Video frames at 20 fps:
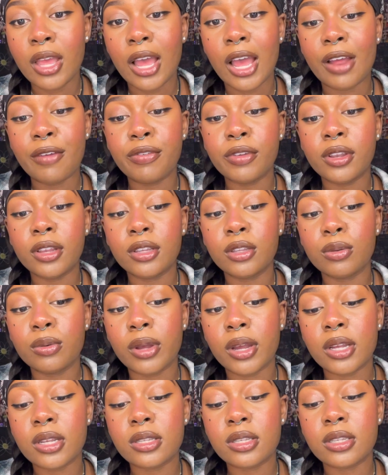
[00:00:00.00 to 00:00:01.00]
I feel like you
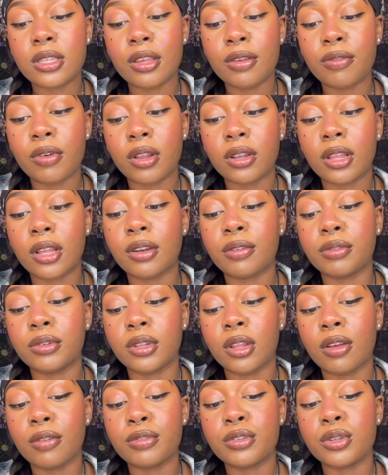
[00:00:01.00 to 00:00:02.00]
guys give a lot of
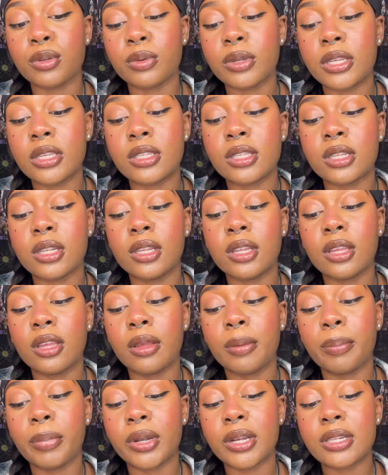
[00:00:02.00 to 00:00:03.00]
love so
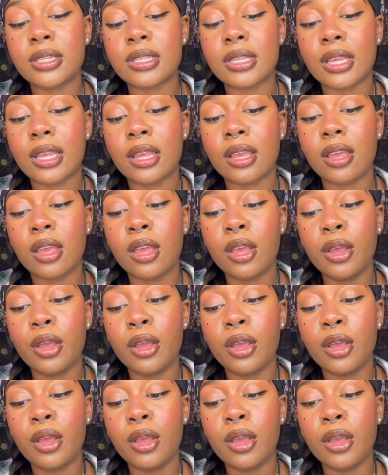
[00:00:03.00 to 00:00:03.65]
easily, but it's like